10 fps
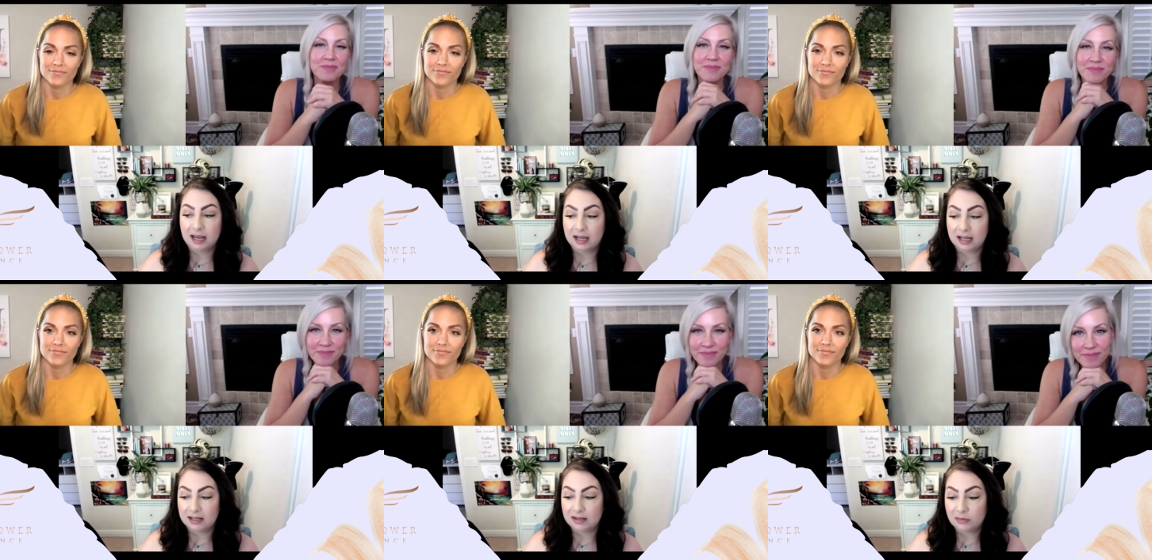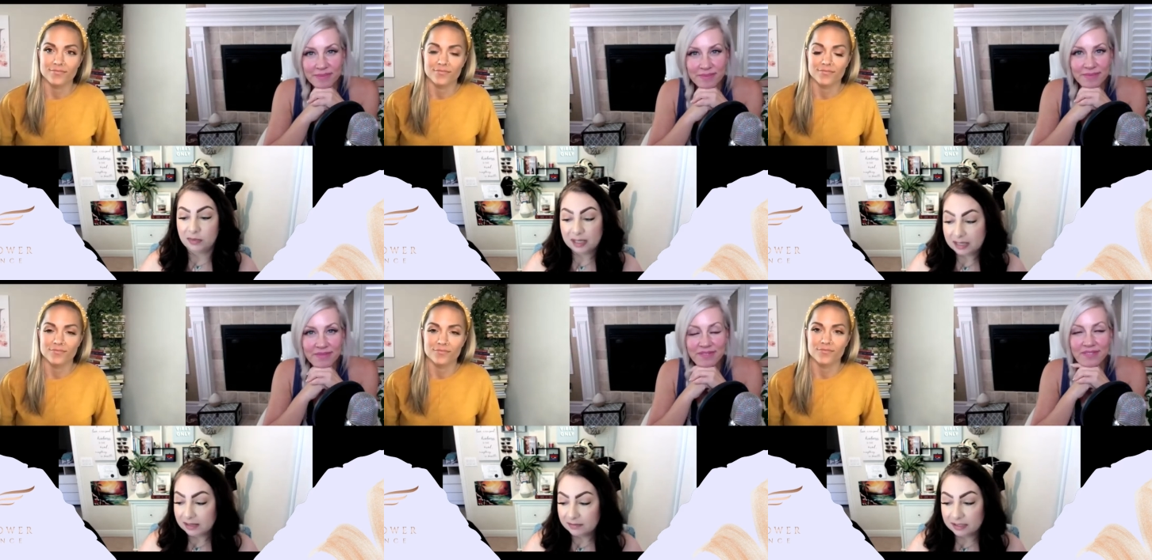Speaker 1: And we
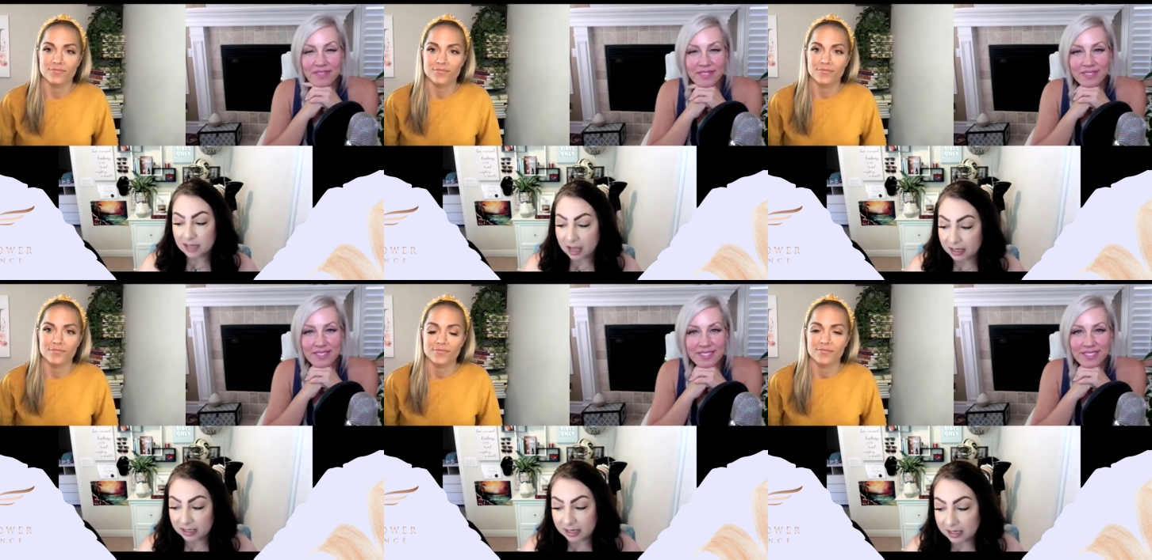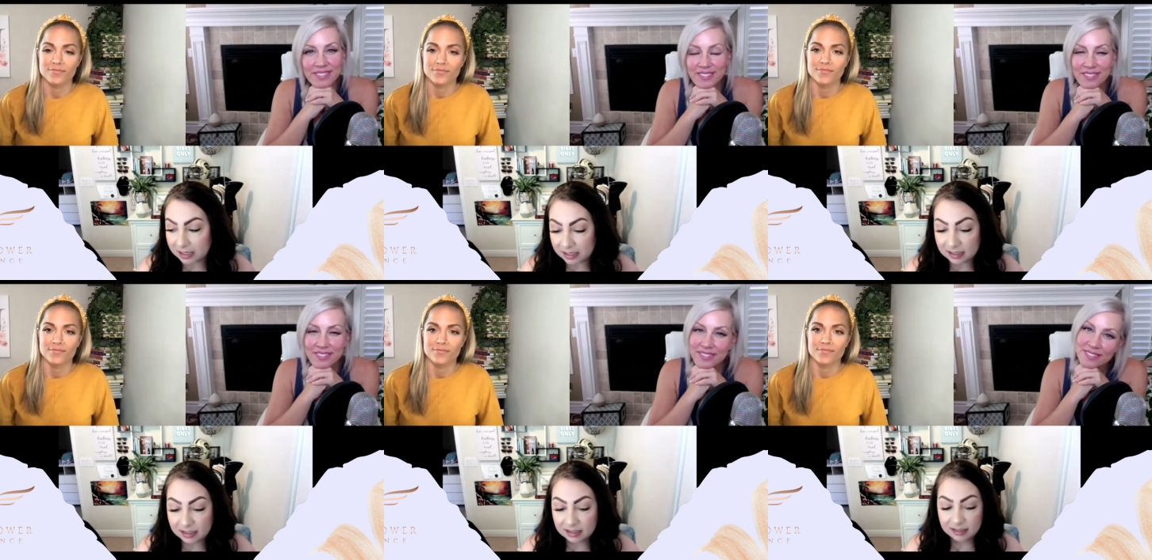can even tie
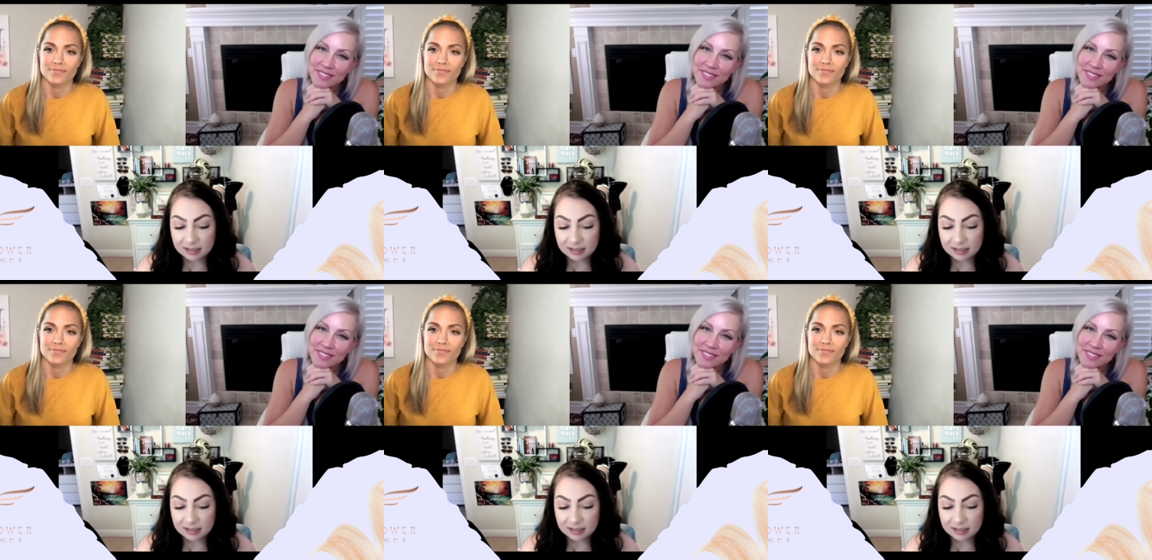in,